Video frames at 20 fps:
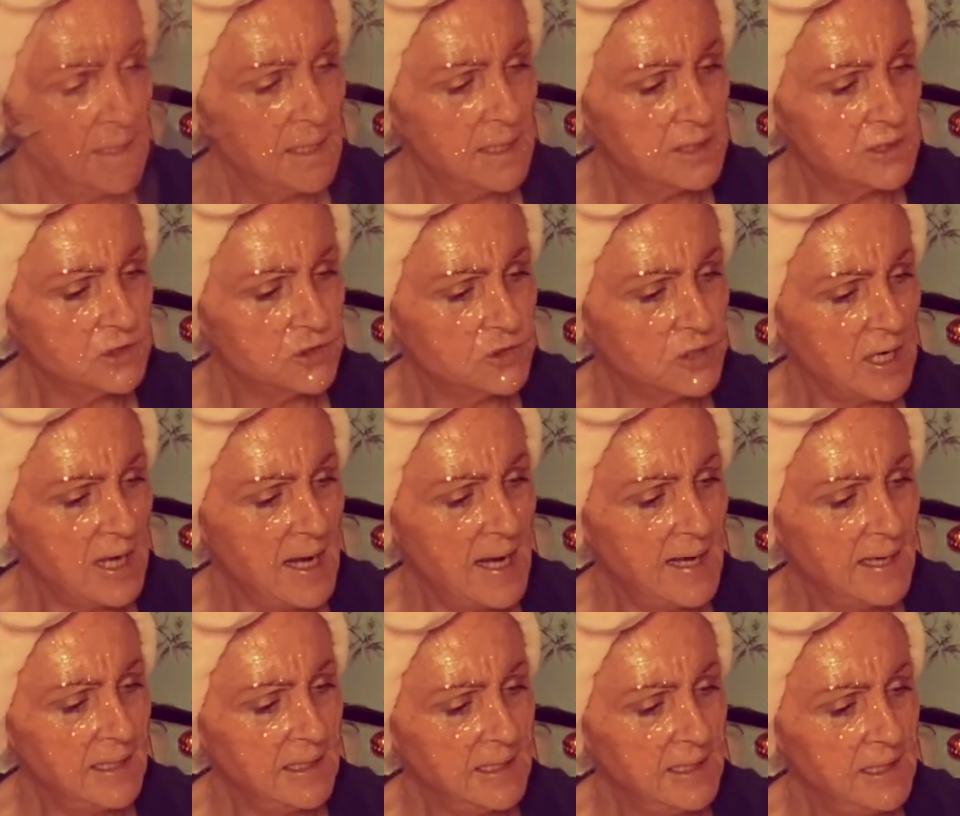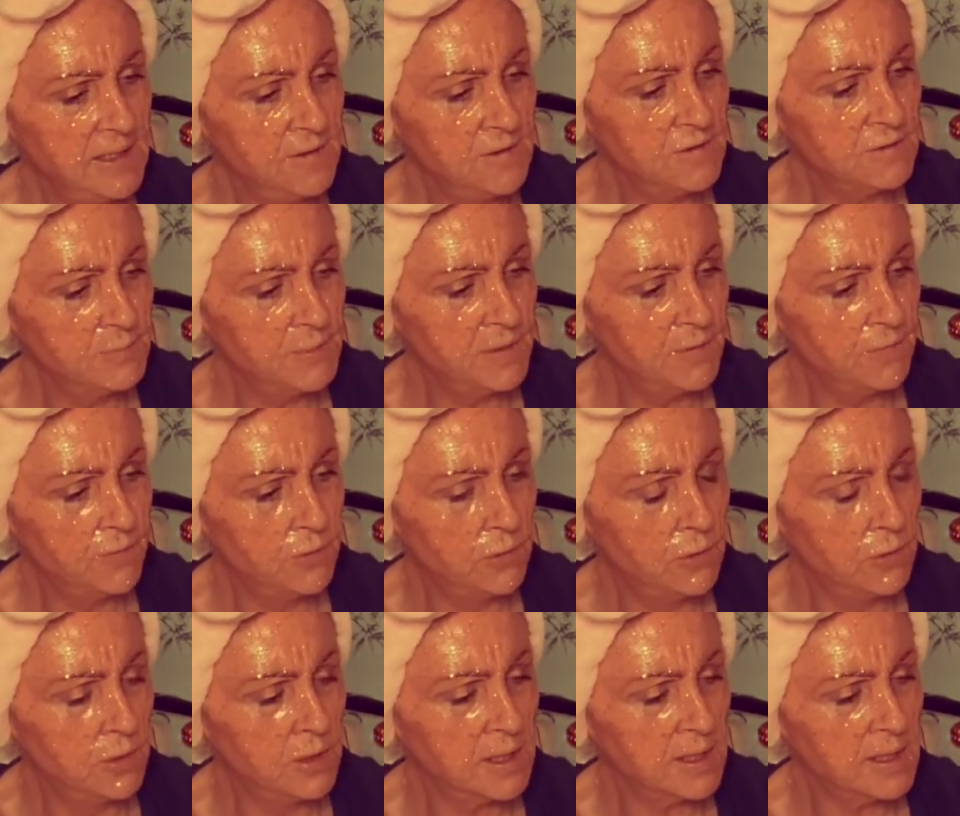As dry leaves
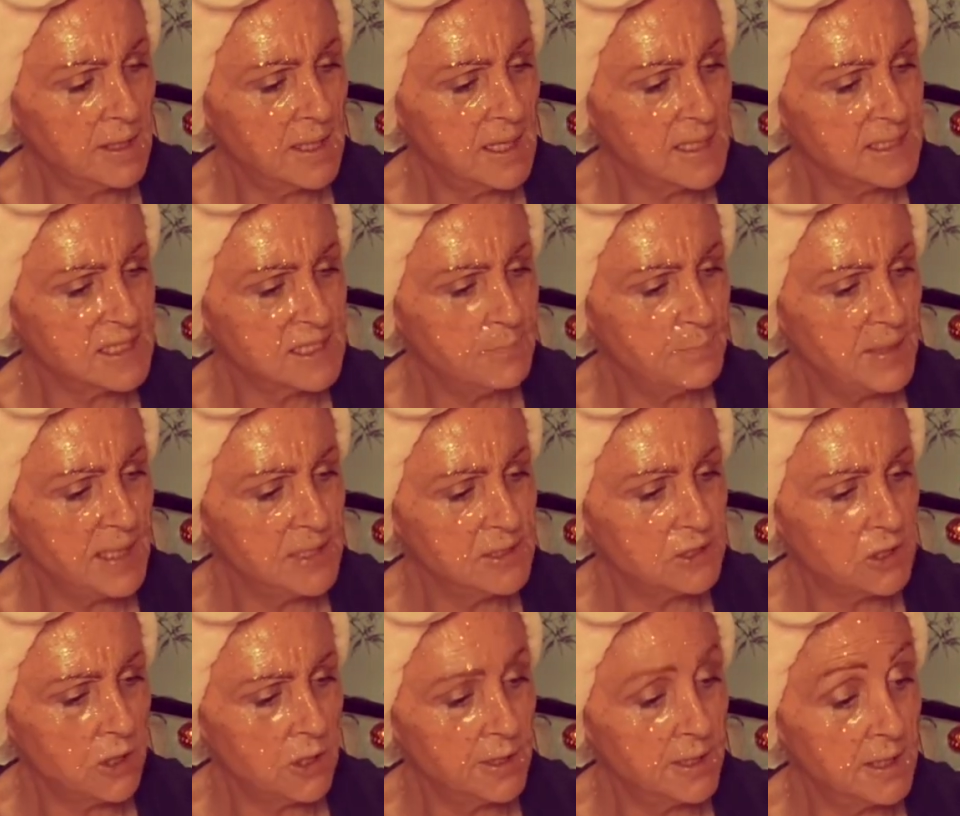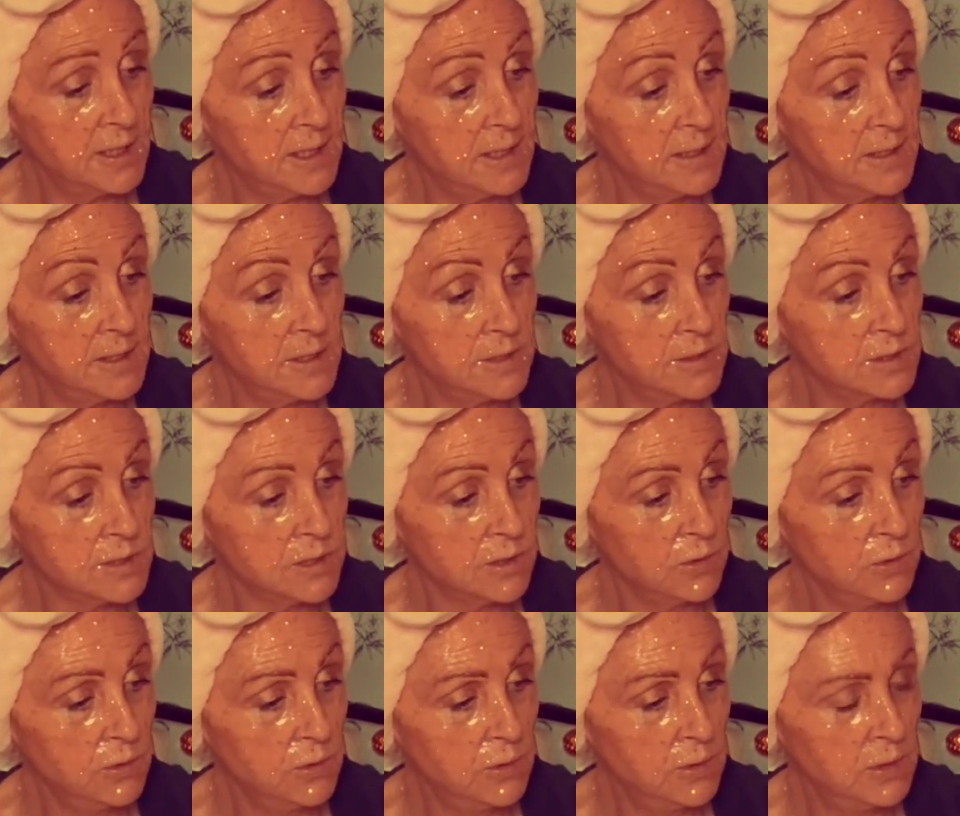before a spent hurricane
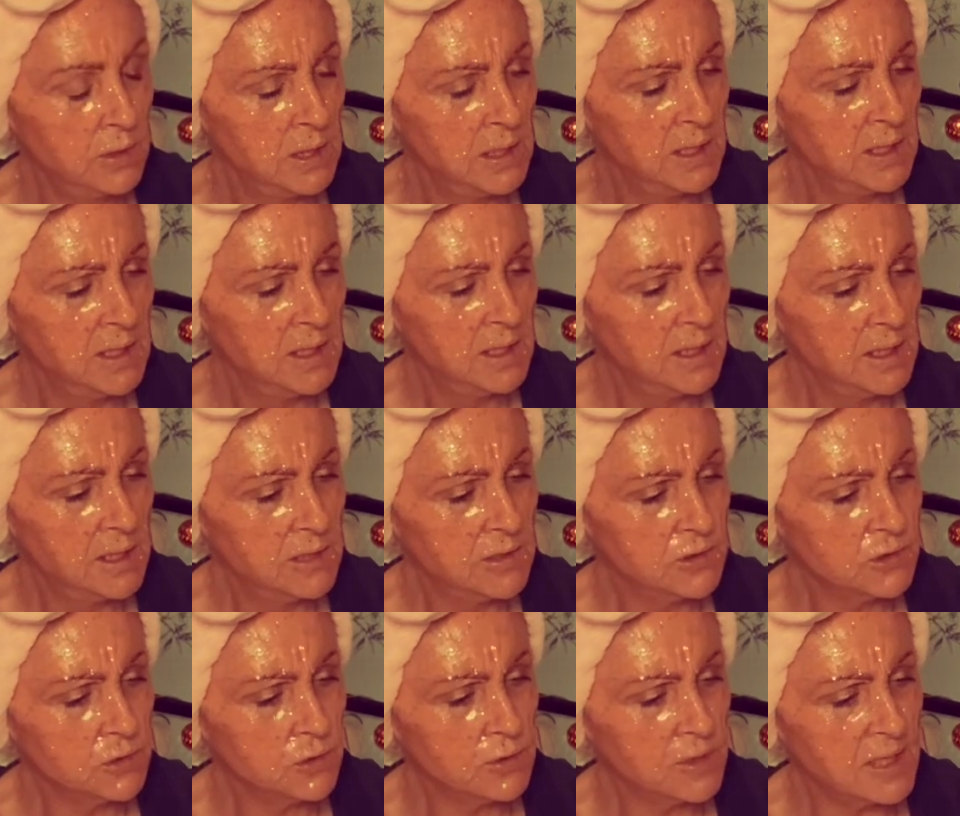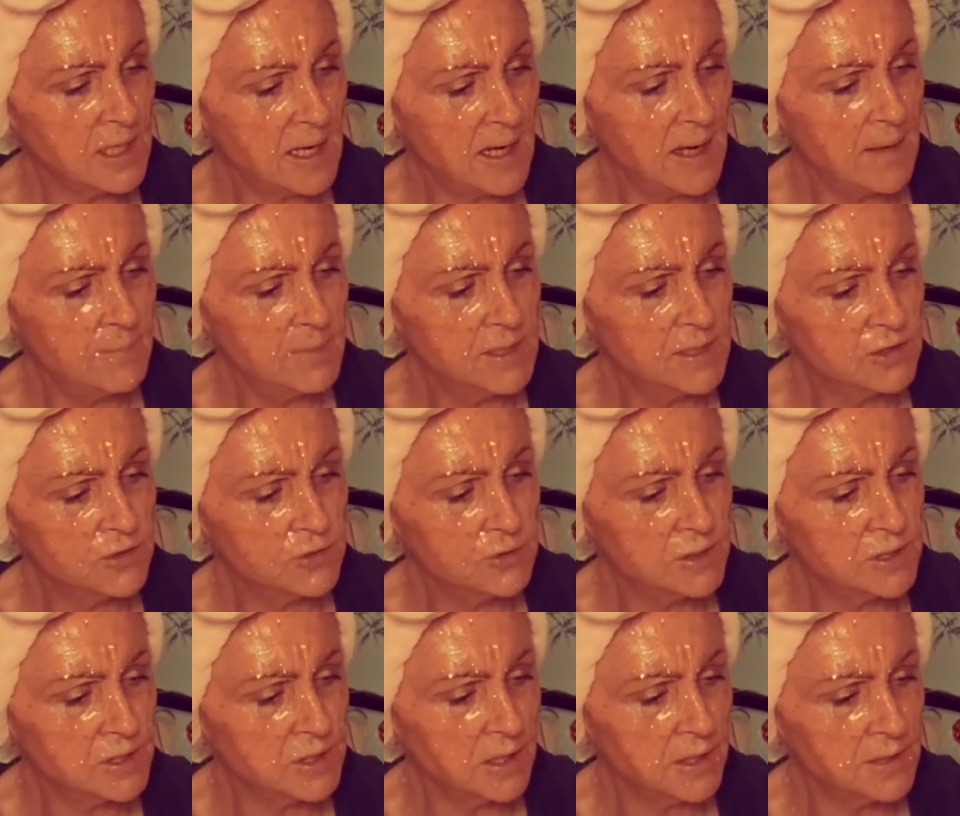slow, so calmness
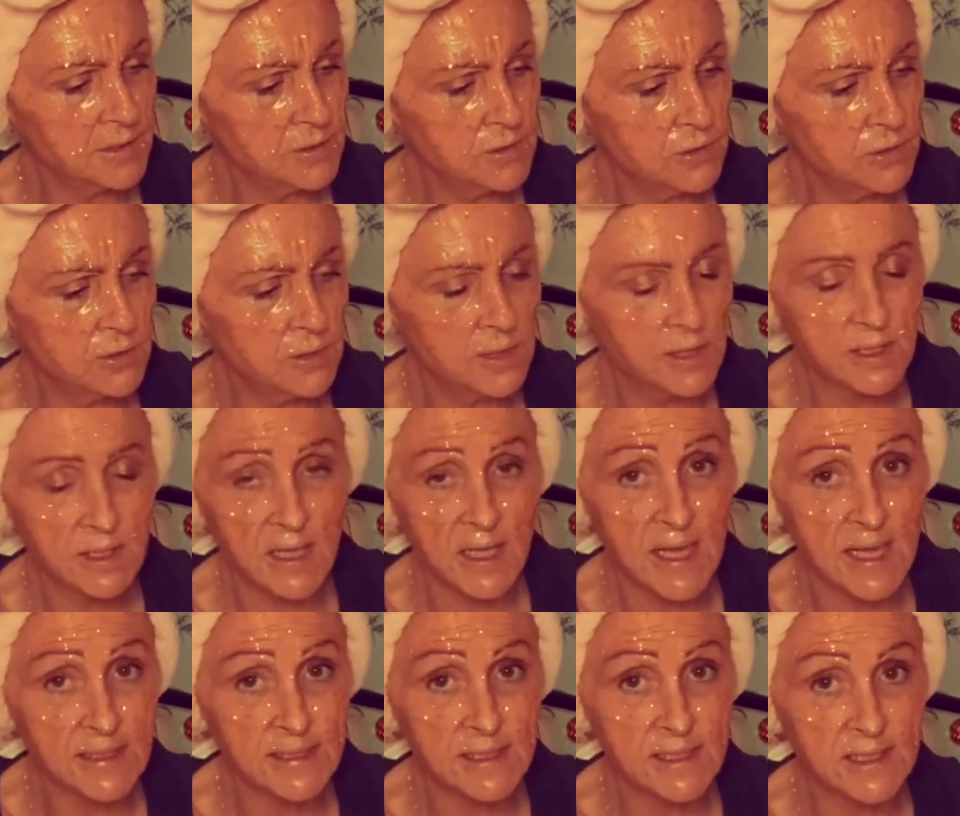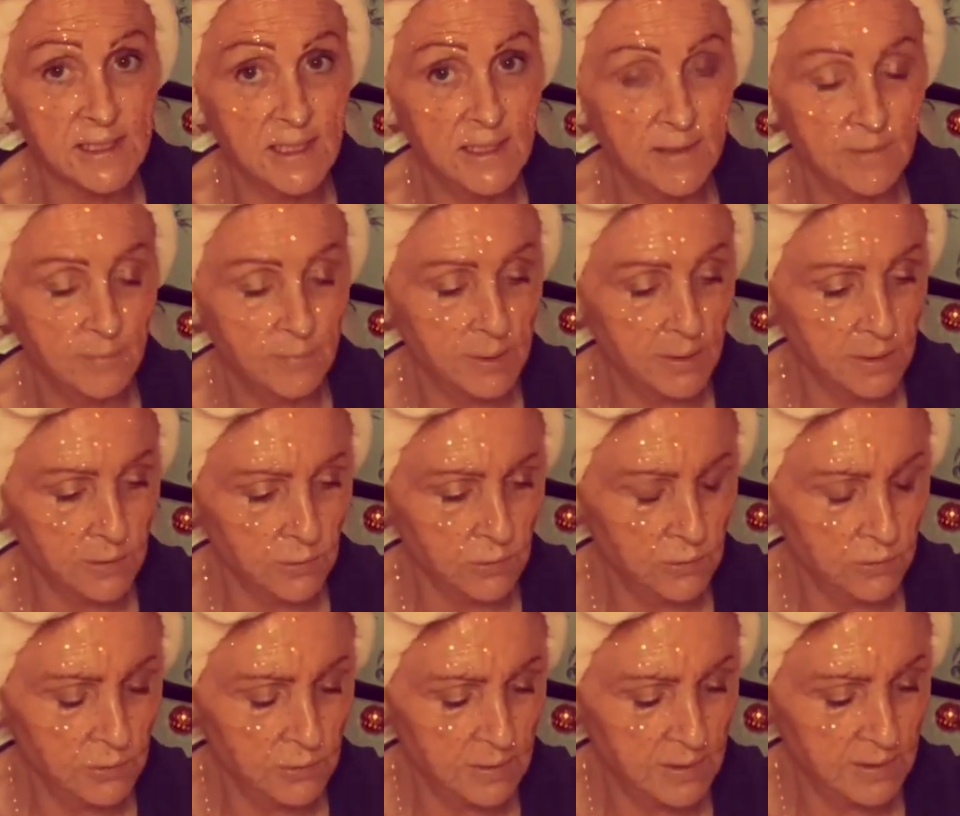returned to the landscape below.